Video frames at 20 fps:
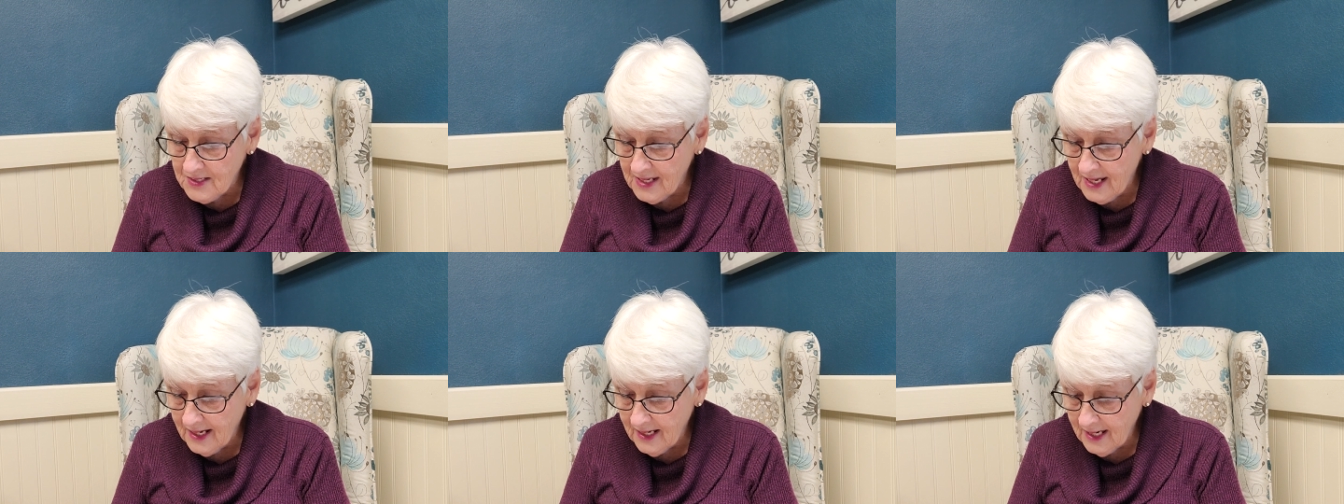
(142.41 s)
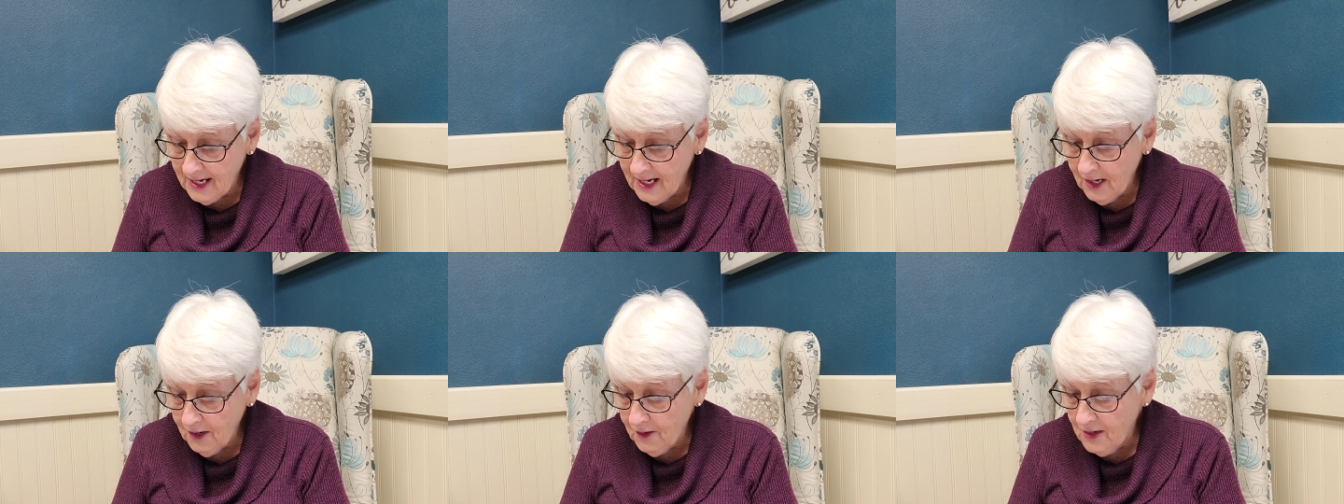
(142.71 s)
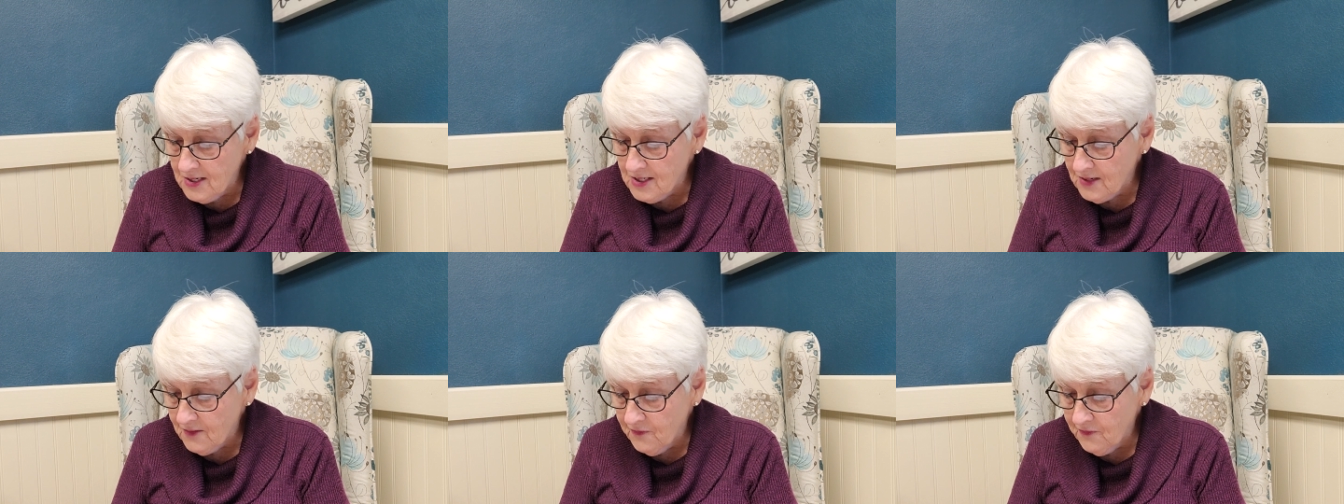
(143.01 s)
it
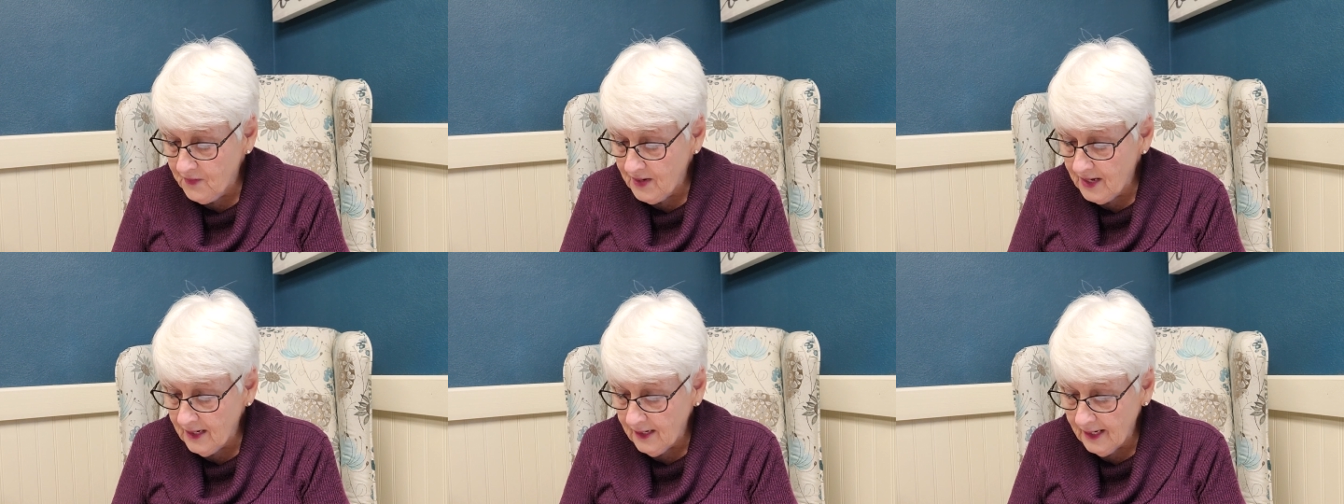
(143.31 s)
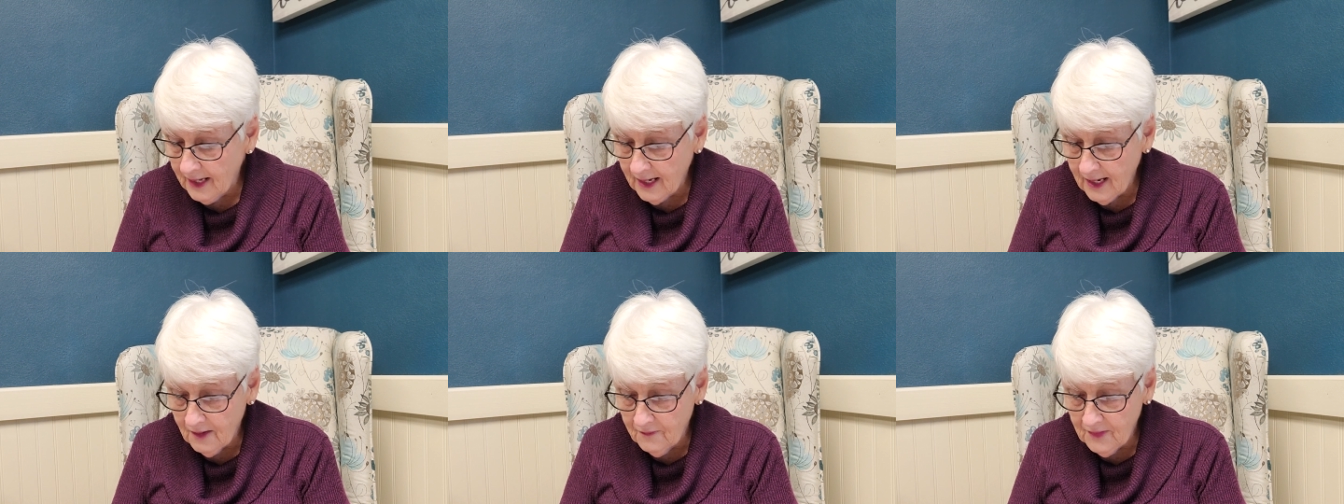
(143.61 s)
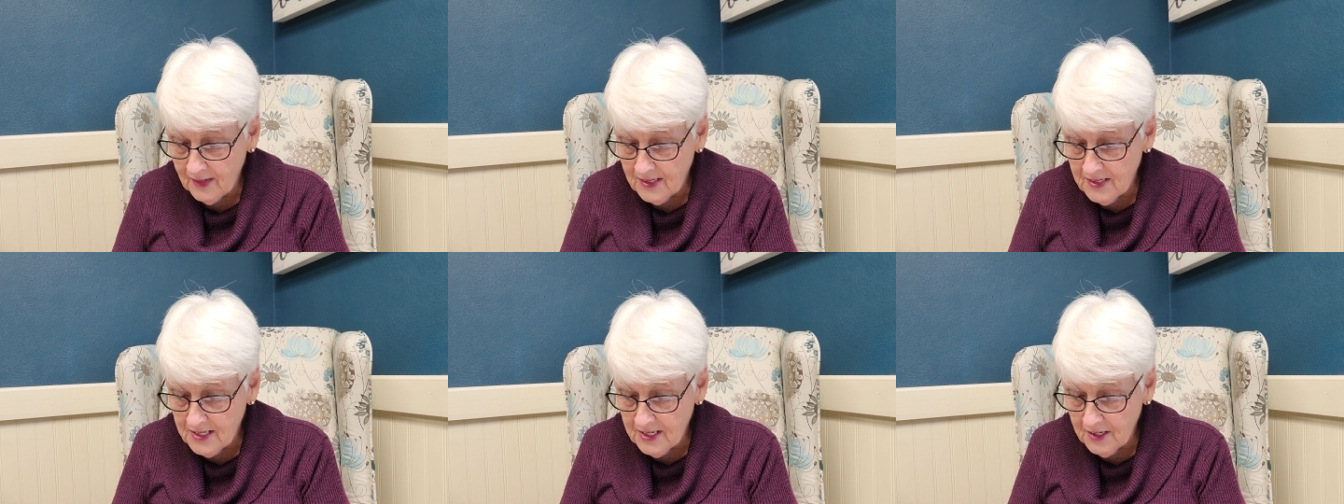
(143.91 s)
carries a feeling of
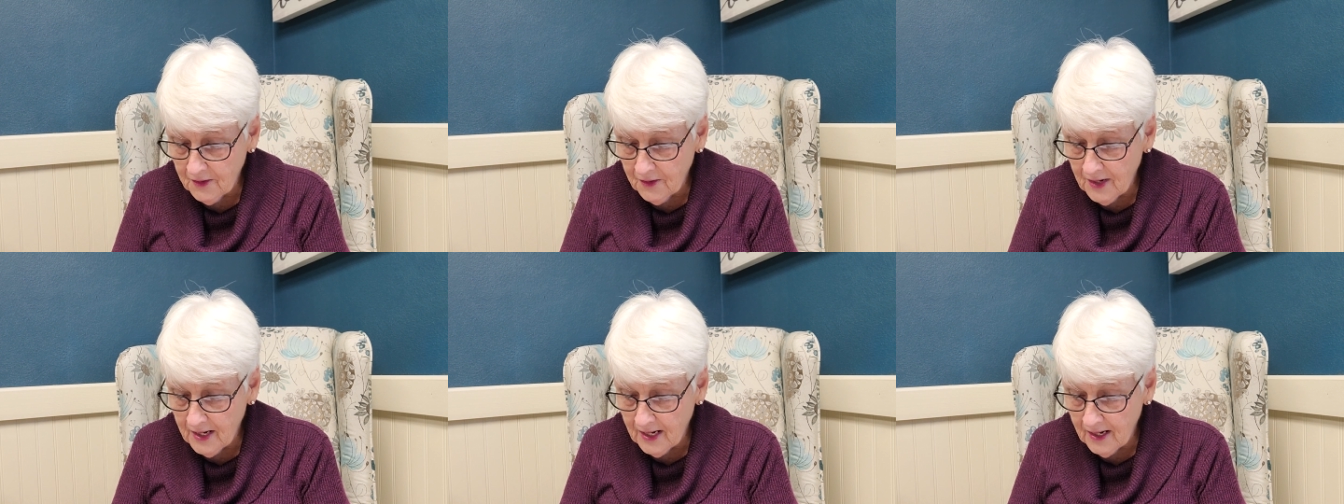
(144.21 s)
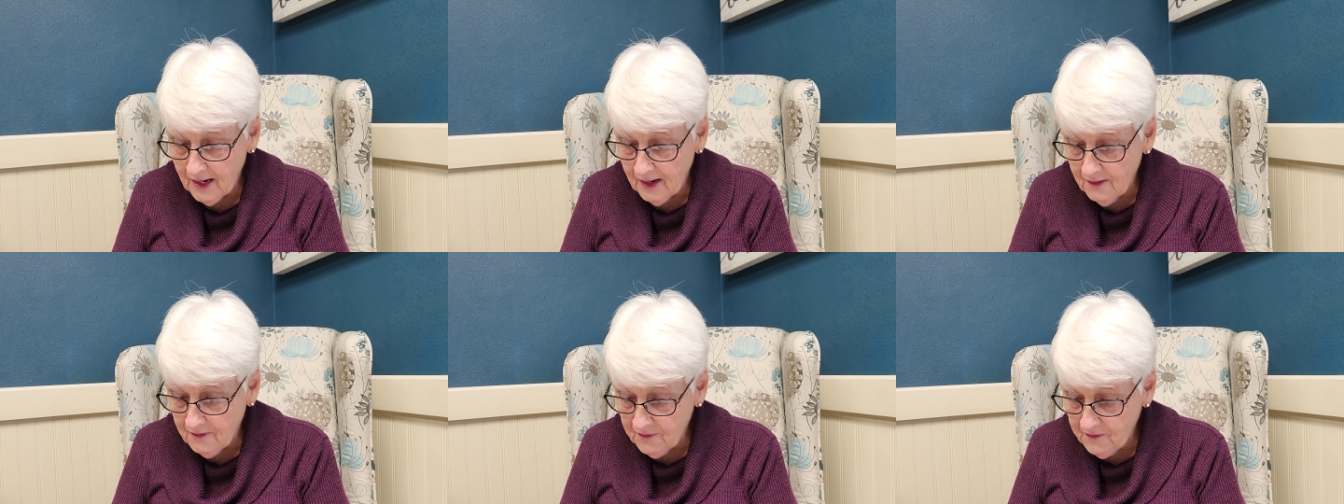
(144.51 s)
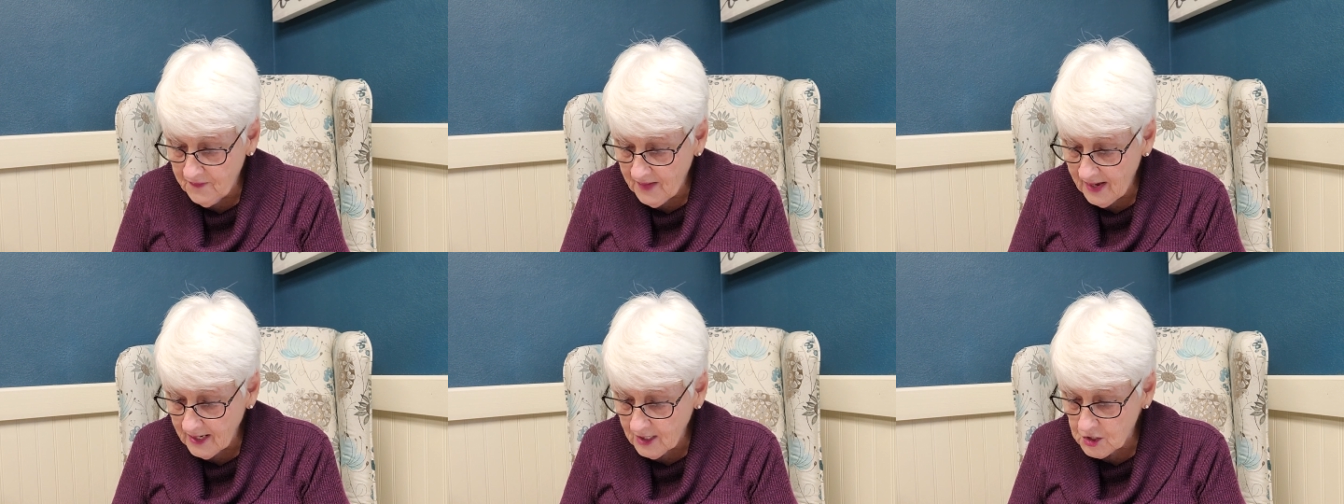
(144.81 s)
endearing
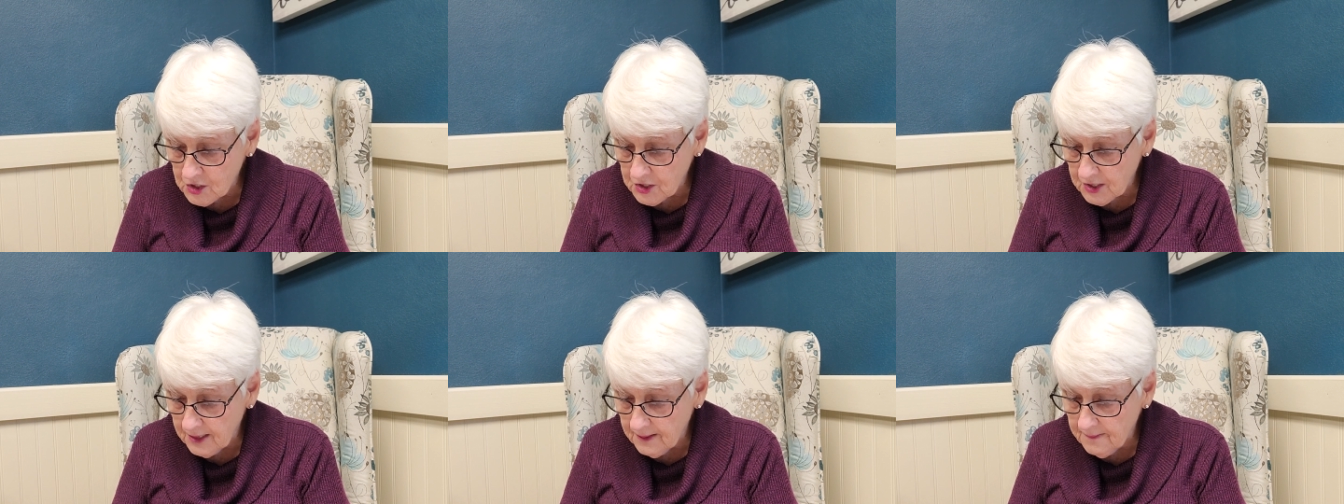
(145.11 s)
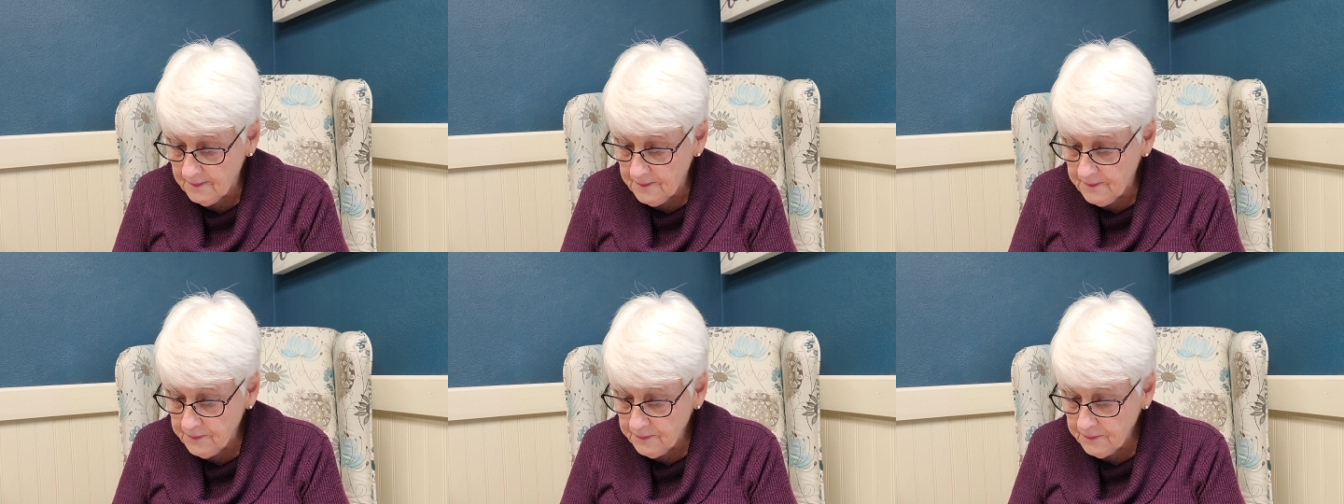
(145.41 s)
affection